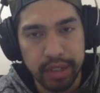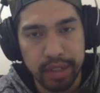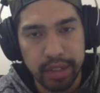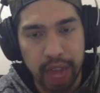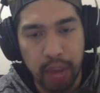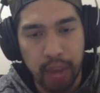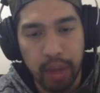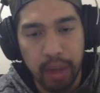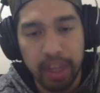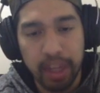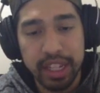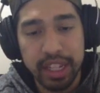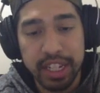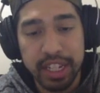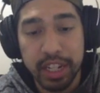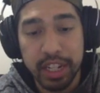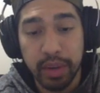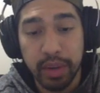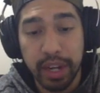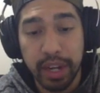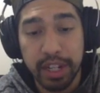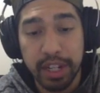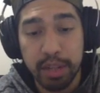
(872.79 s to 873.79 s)
I wanted the
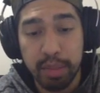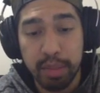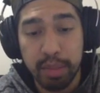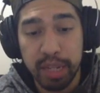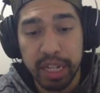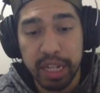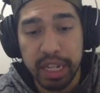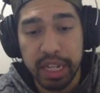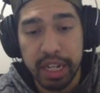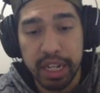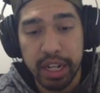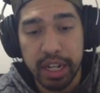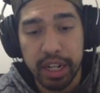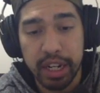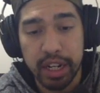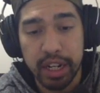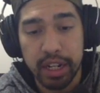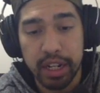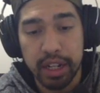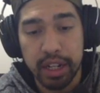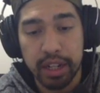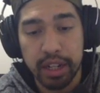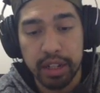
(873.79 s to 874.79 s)
DOA to be
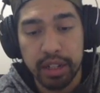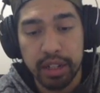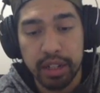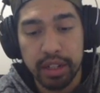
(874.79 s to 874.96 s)
uh,